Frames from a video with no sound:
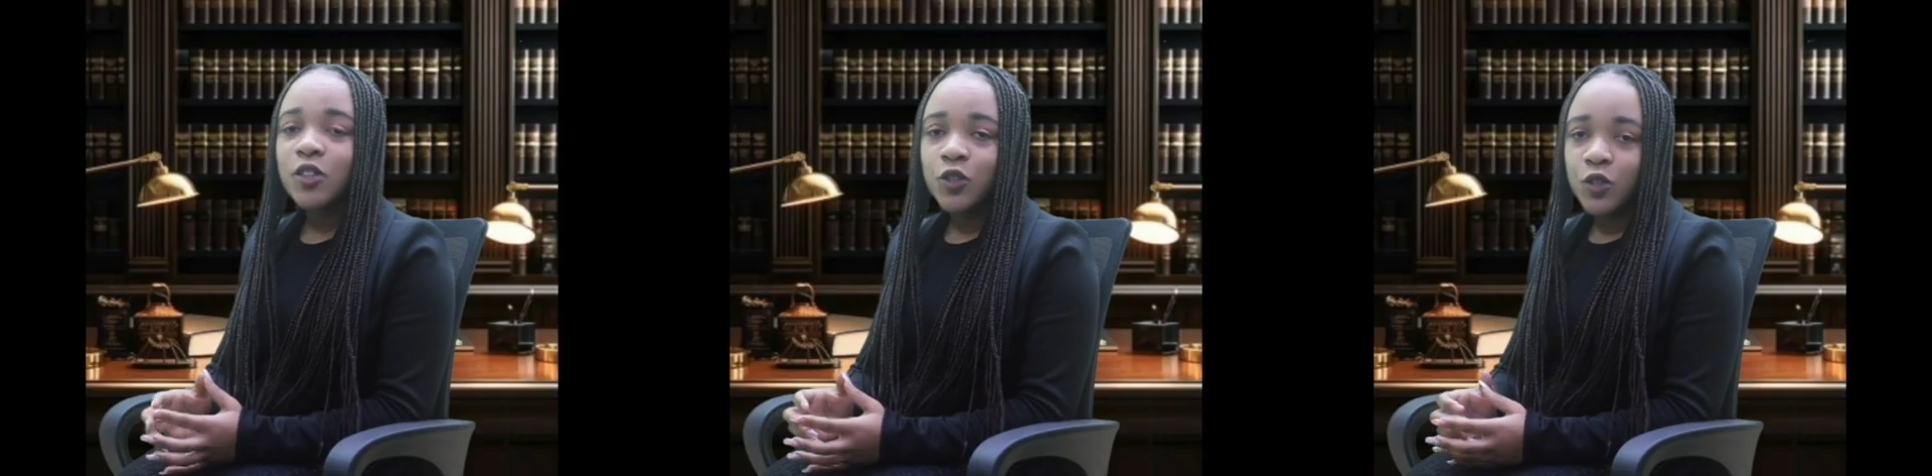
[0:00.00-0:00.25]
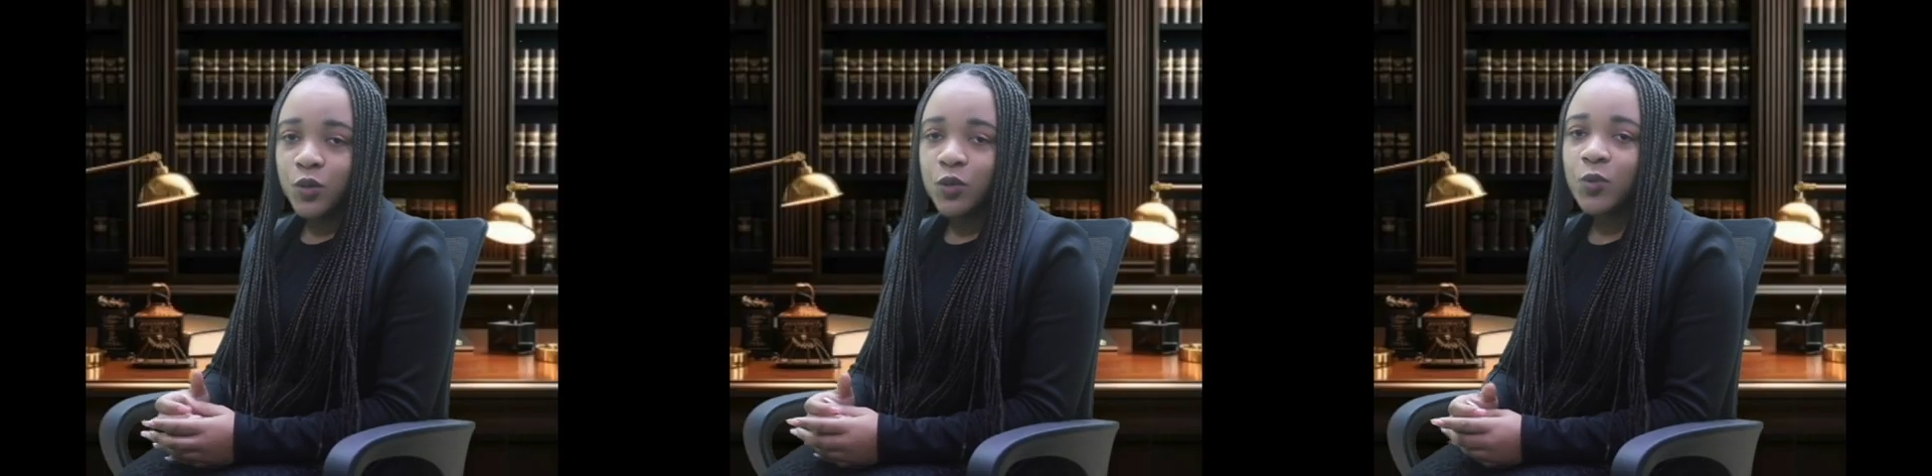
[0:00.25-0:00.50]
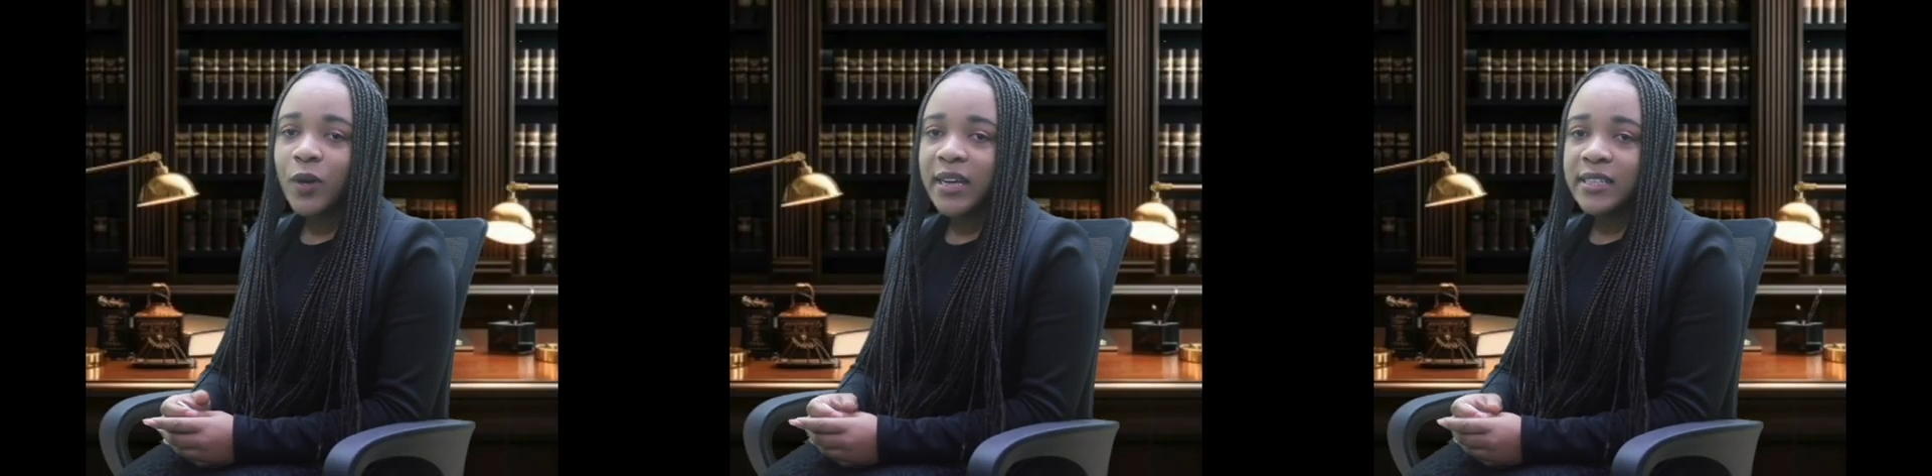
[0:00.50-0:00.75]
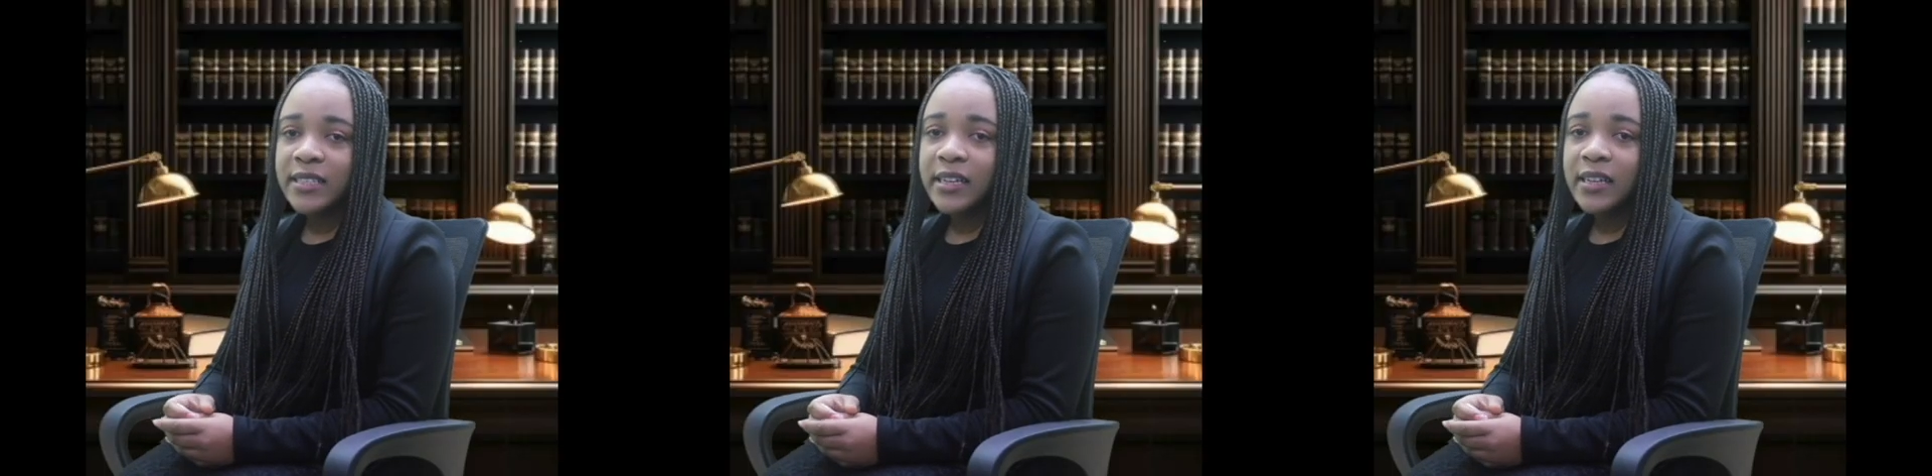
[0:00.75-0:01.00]
Choose
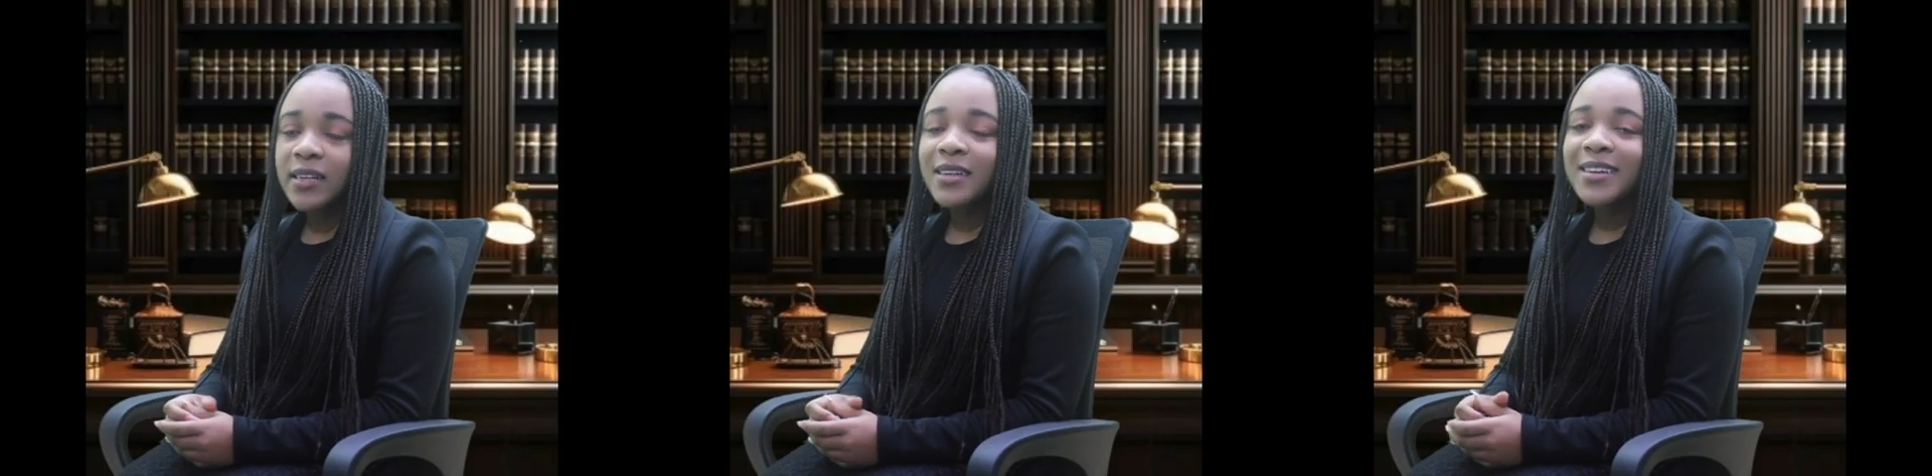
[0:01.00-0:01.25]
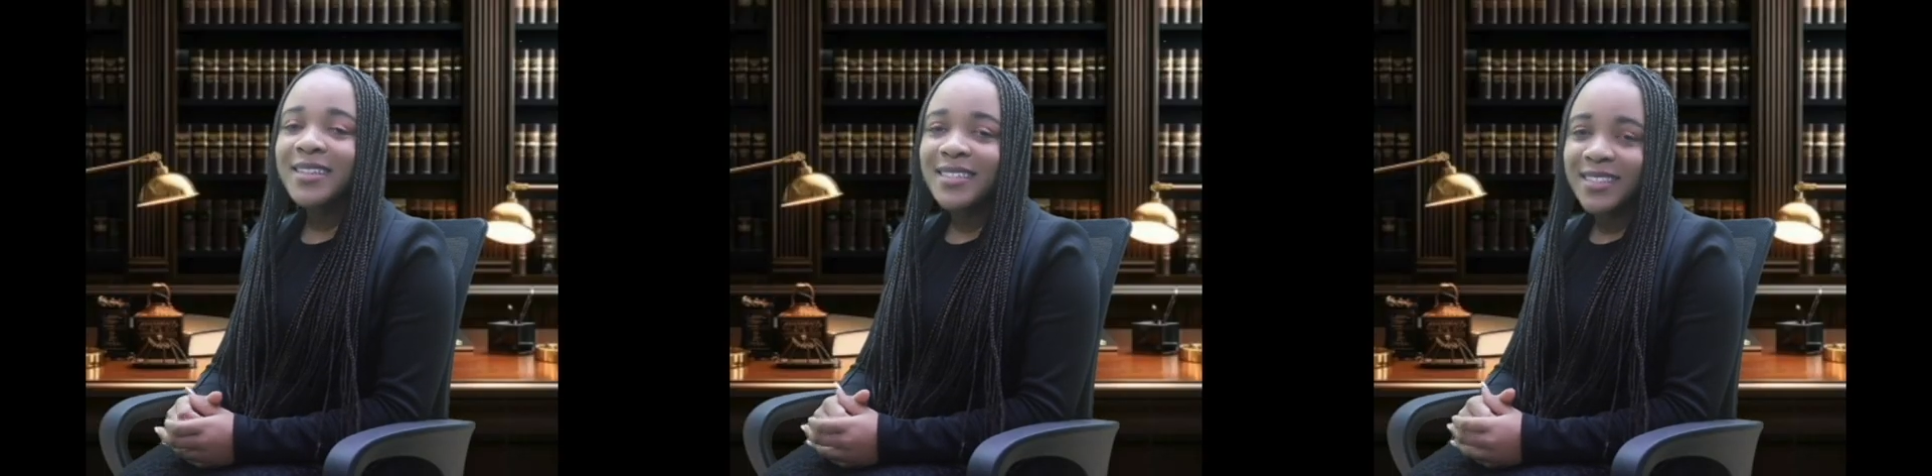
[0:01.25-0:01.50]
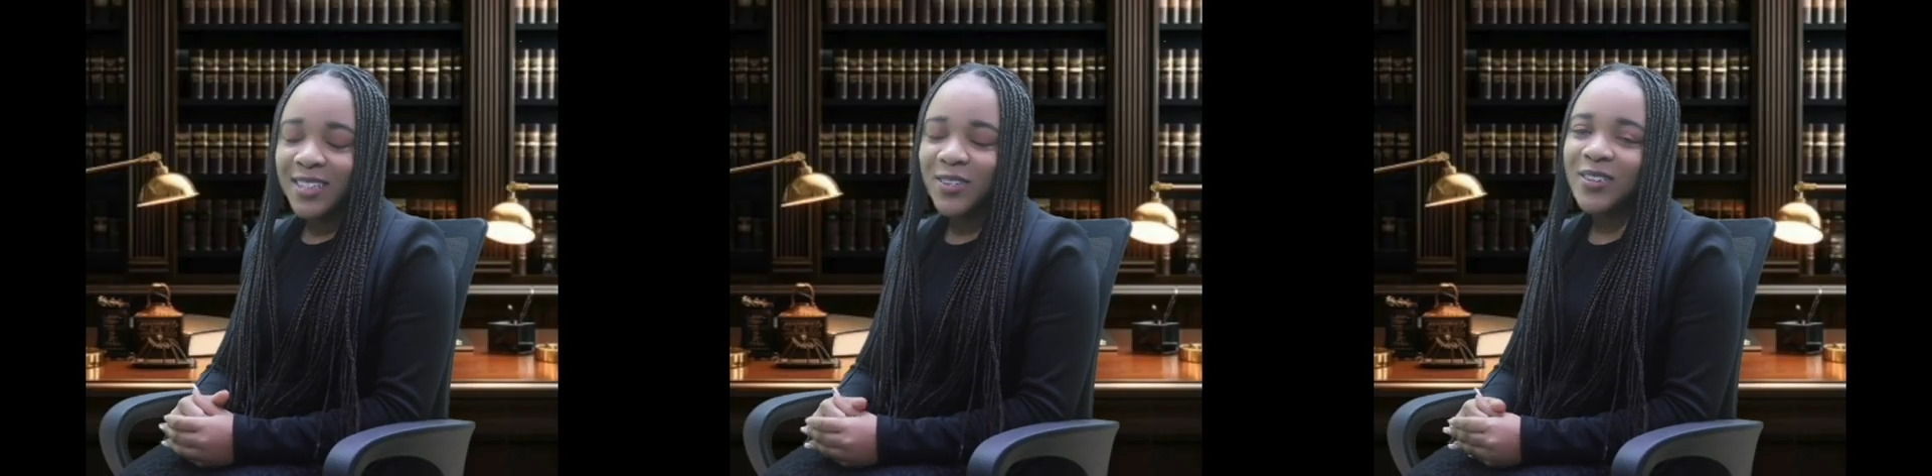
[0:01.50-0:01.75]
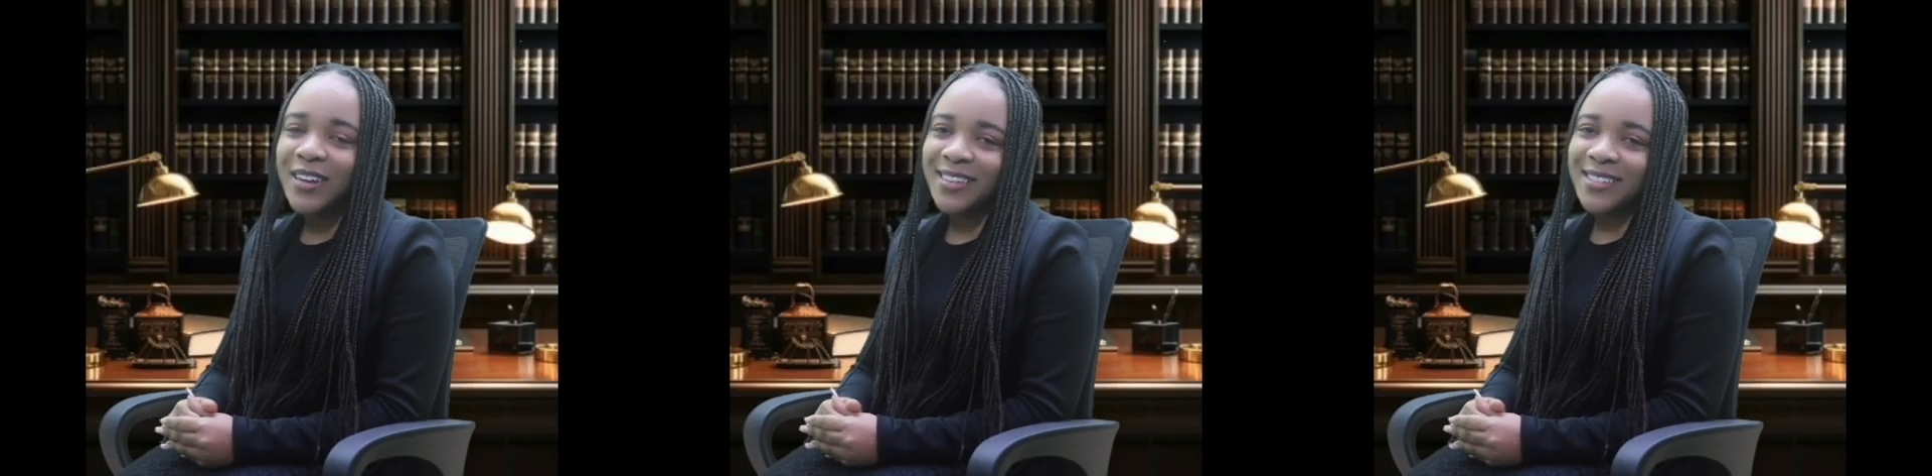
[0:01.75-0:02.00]
wisely. See
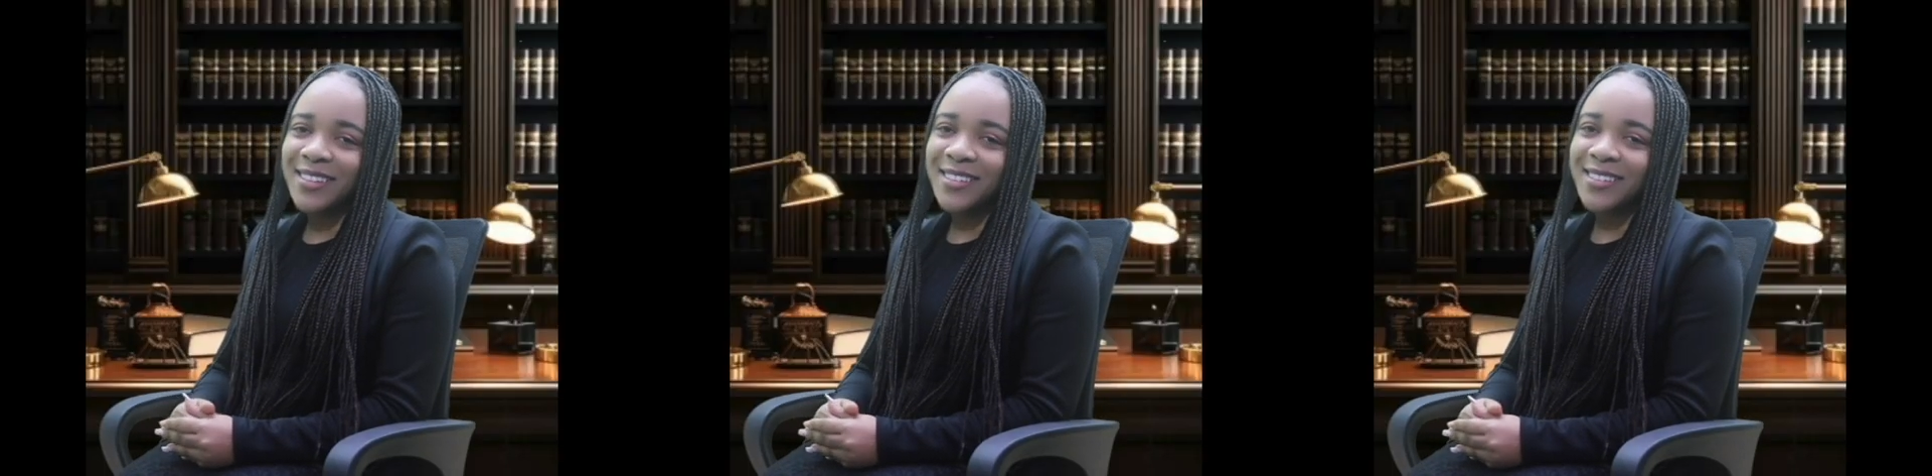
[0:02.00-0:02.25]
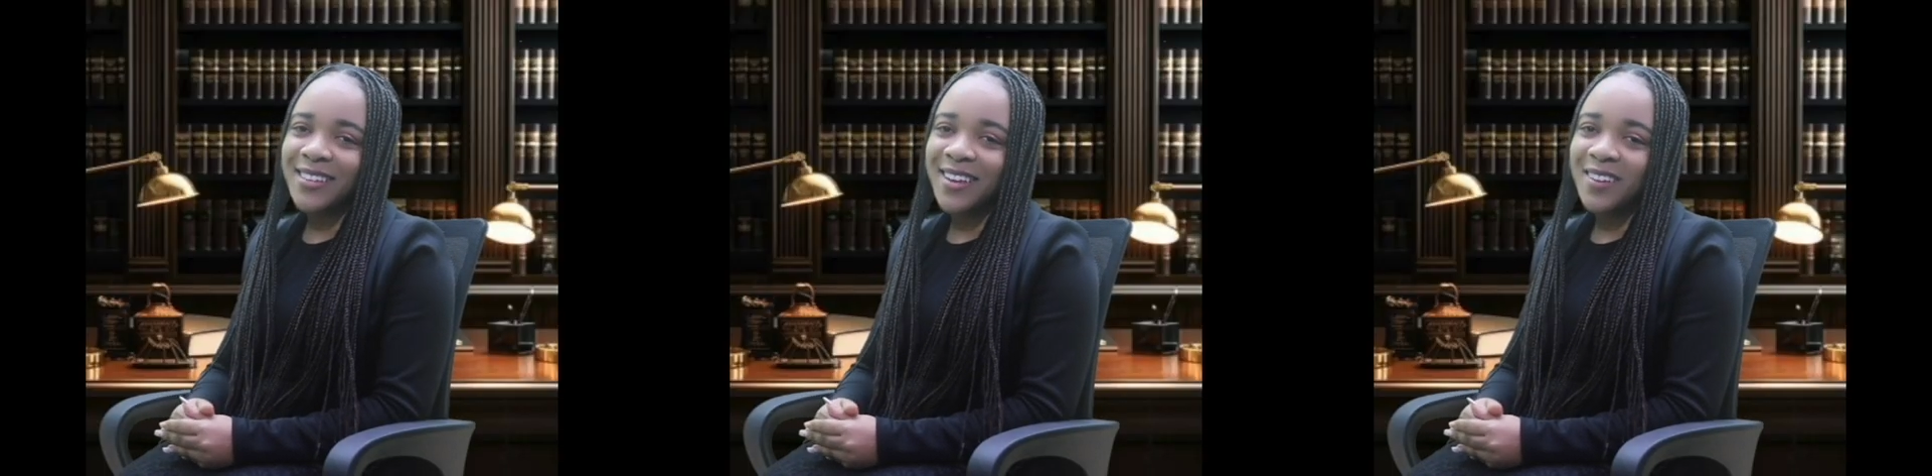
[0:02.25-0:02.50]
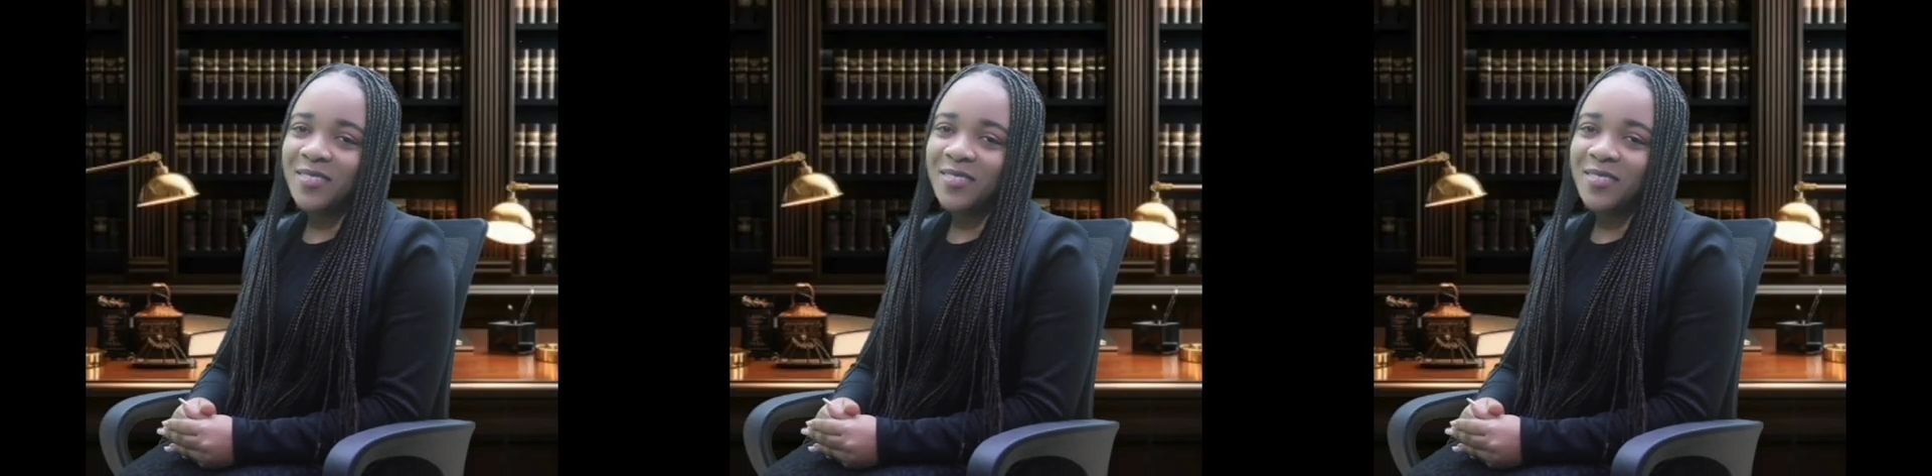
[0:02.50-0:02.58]
you next Thursday.